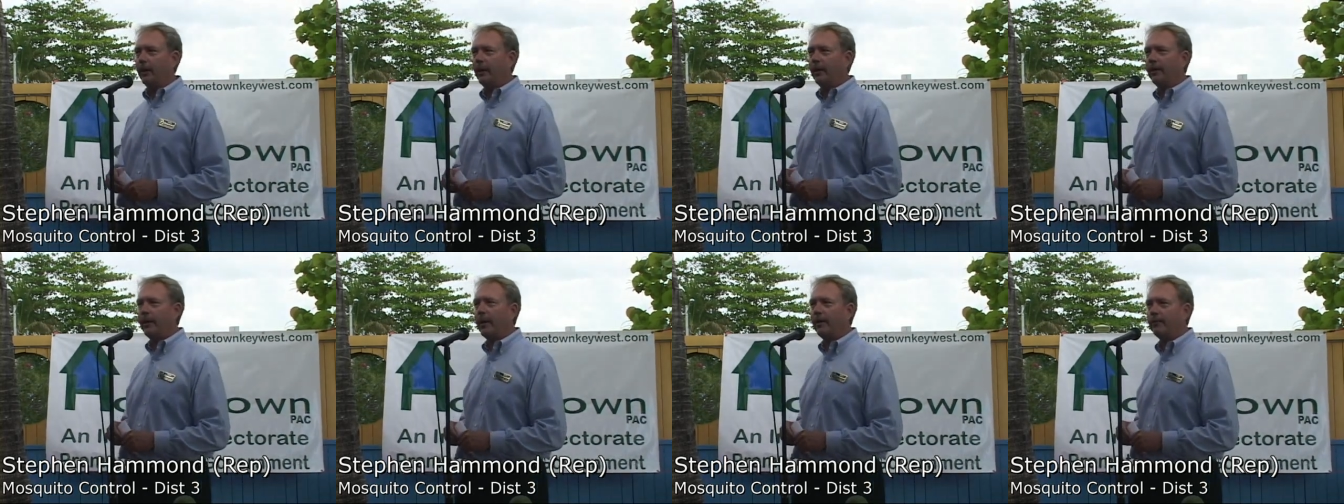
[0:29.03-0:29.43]

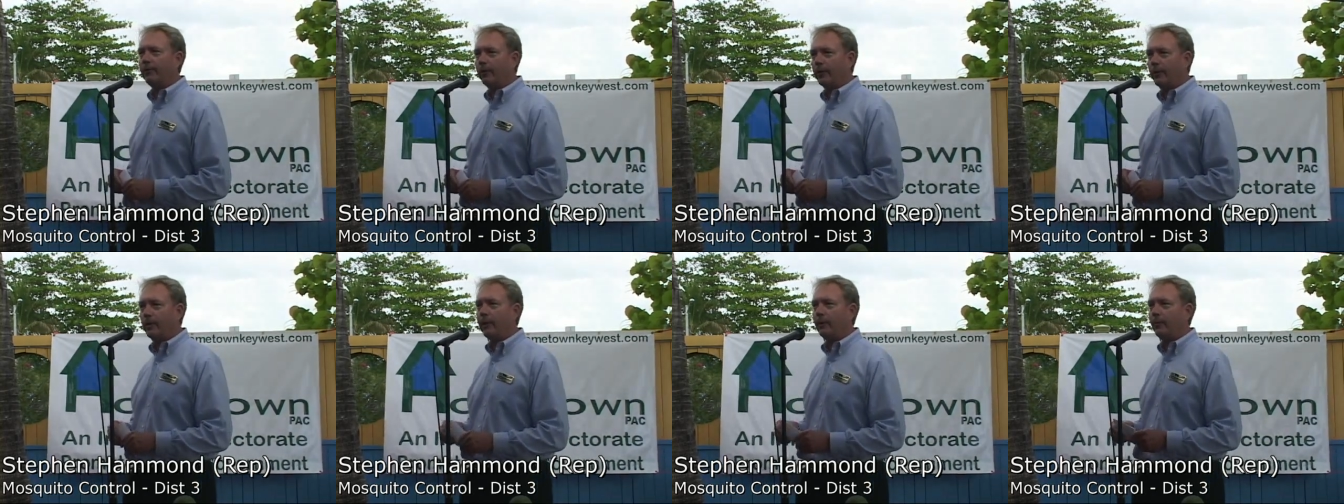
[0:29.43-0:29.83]
And
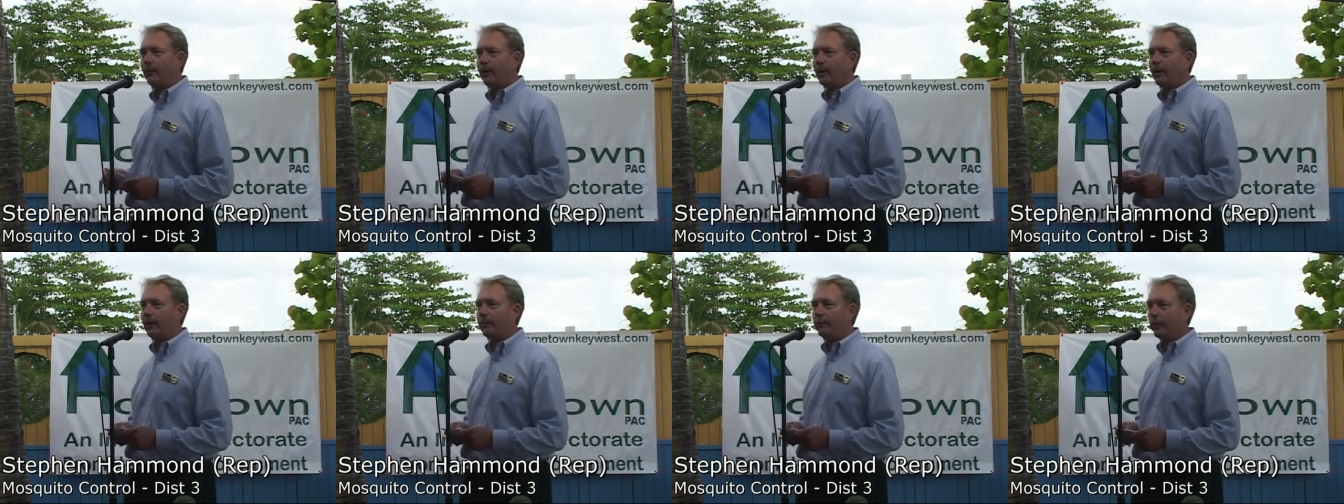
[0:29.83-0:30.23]
I've really,
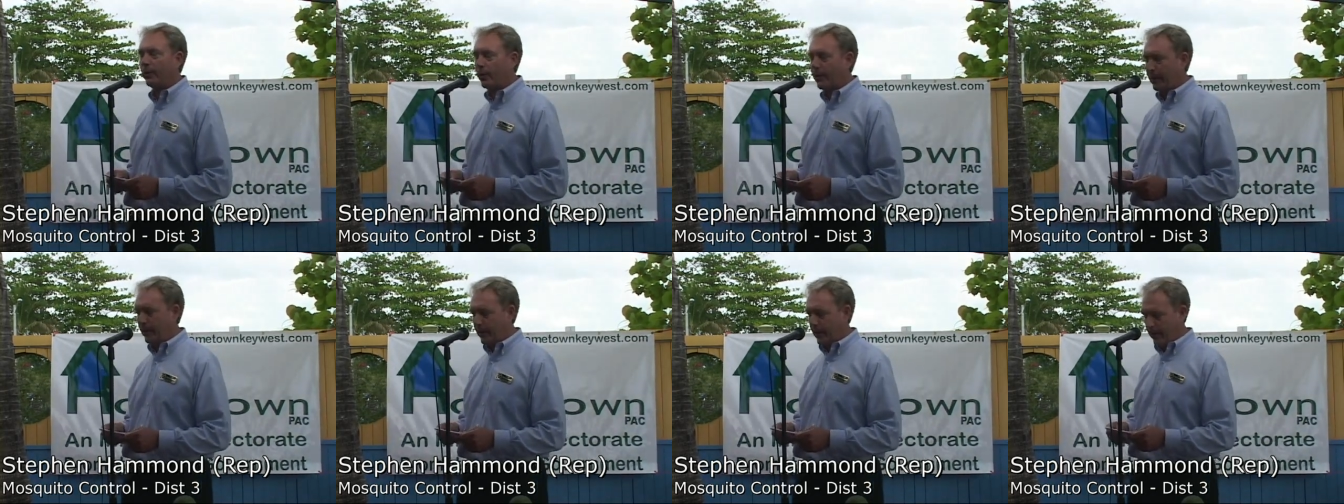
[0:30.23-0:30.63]
really
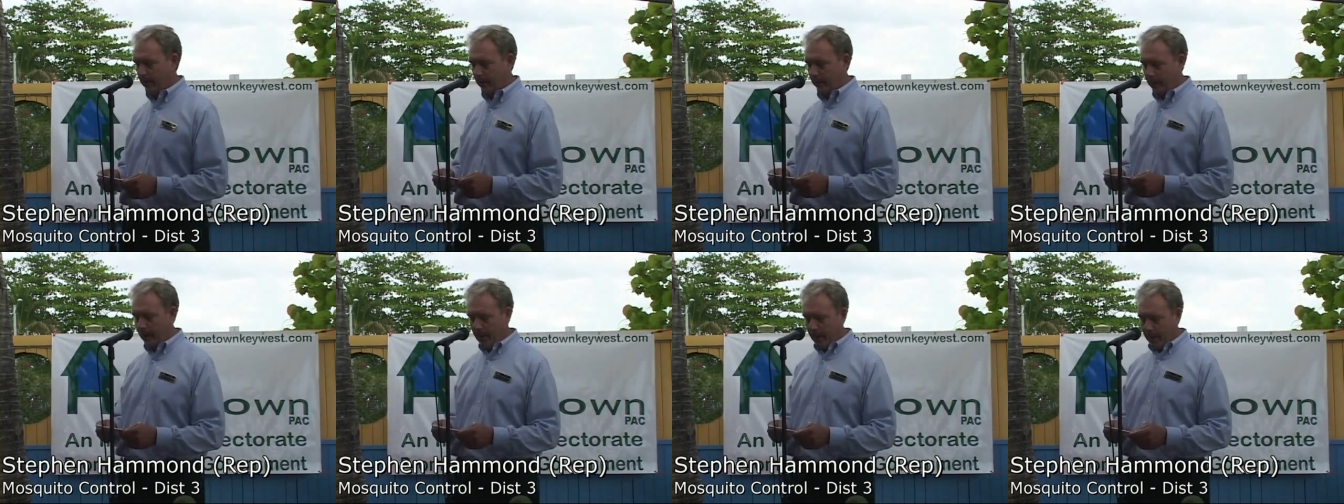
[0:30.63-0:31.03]
enjoyed it
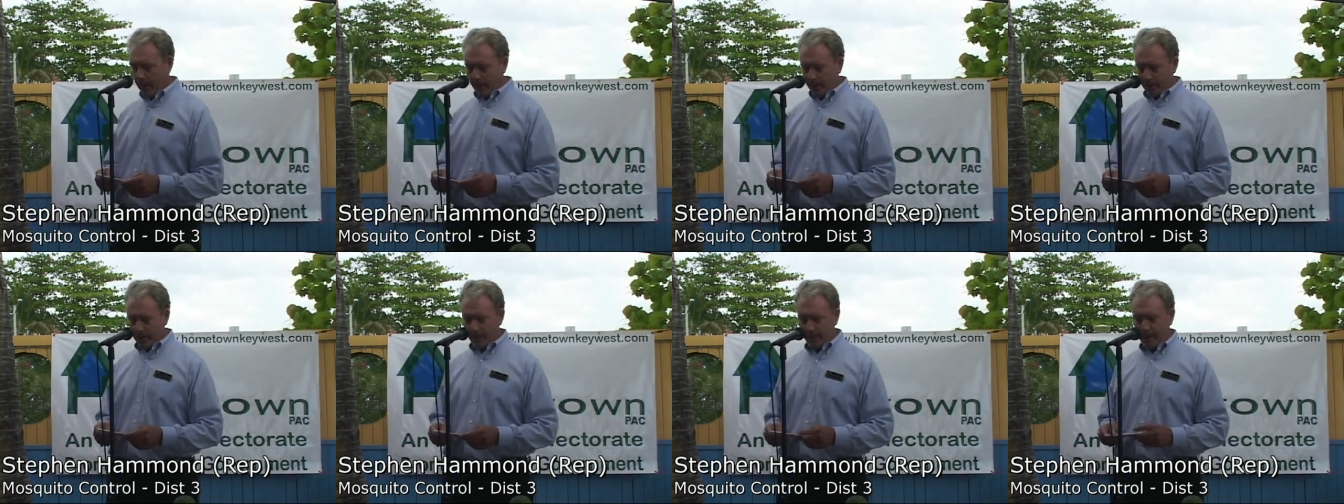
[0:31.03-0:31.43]
here
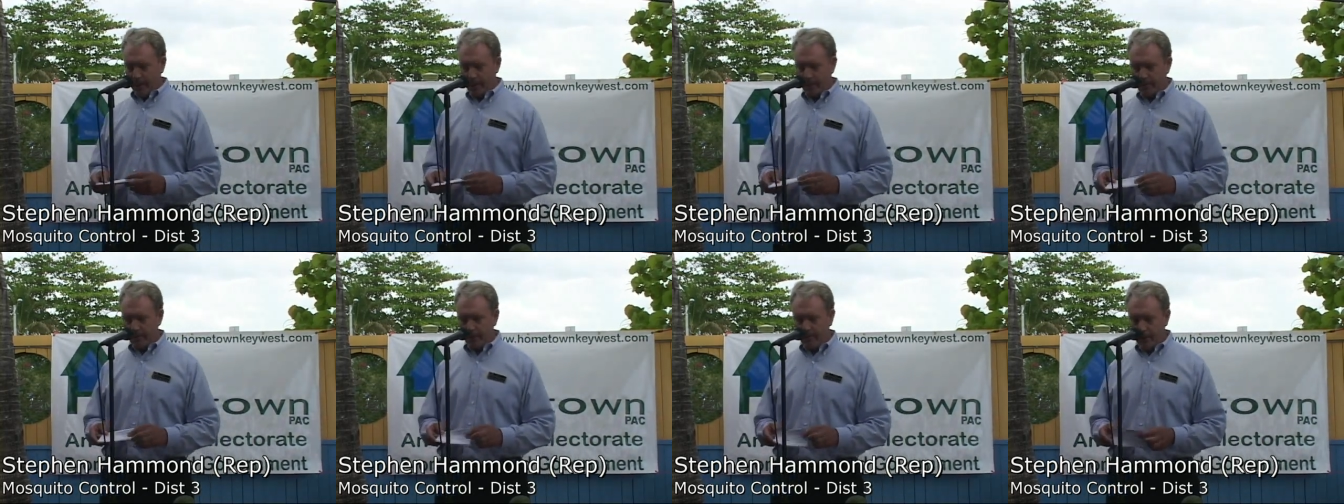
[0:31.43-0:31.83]
since
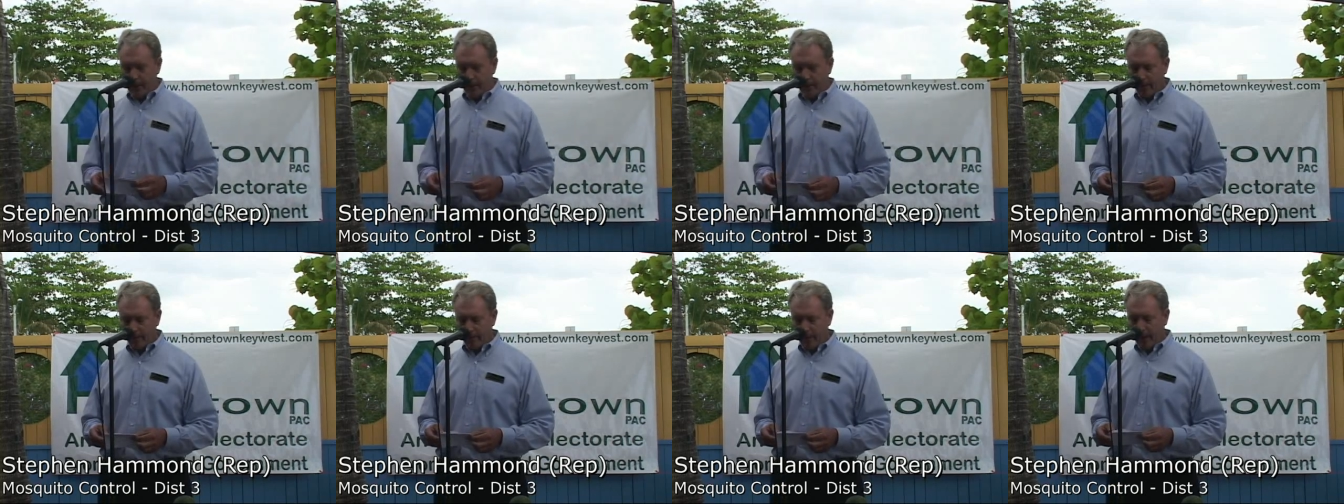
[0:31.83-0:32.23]
I
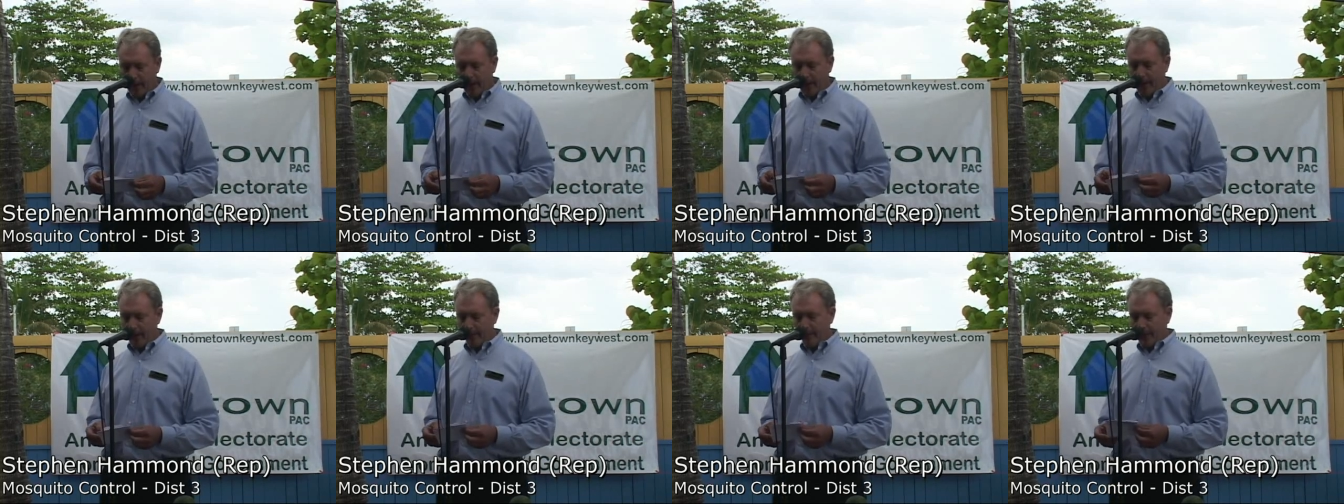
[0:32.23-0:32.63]

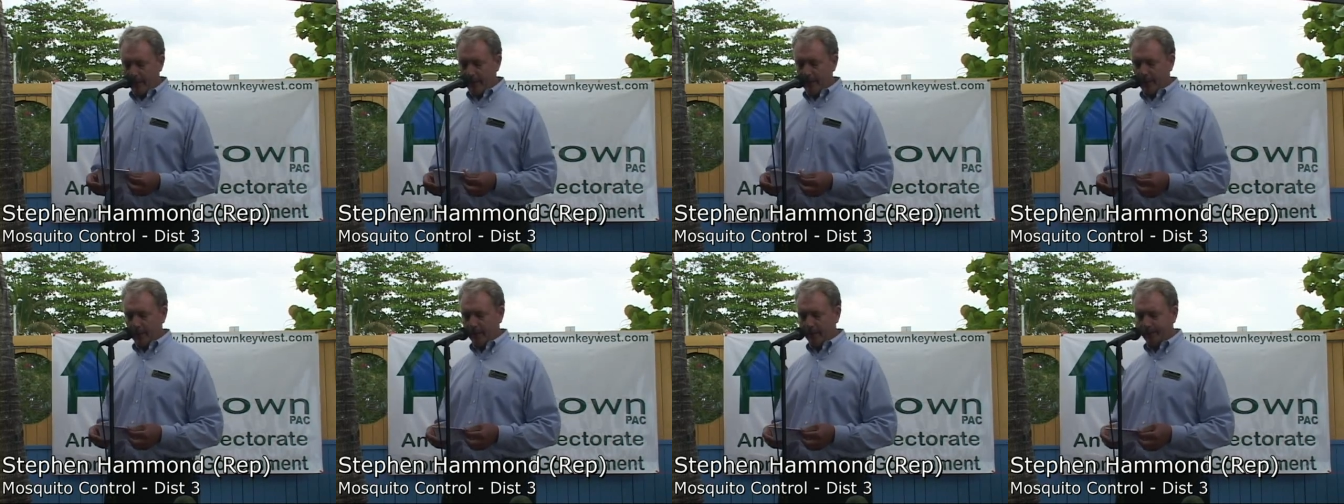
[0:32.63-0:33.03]
have
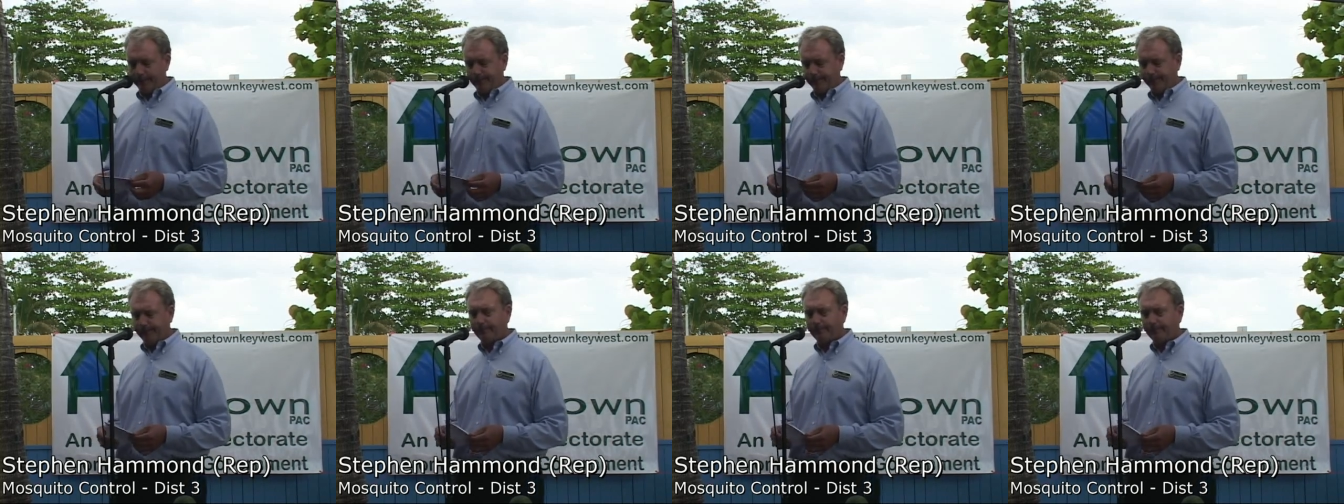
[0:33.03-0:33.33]
been here.